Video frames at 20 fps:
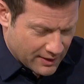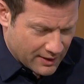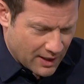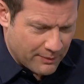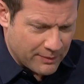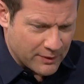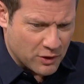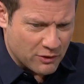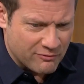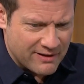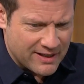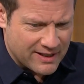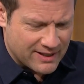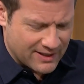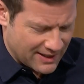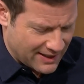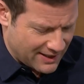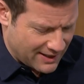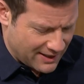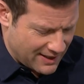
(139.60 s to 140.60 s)
that up until
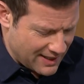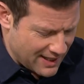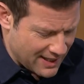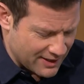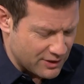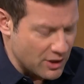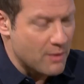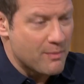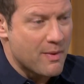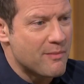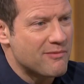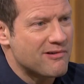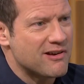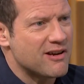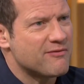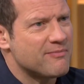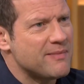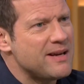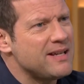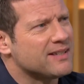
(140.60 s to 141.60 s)
recently he has no memory
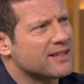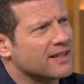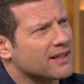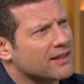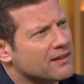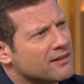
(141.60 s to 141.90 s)
of meeting.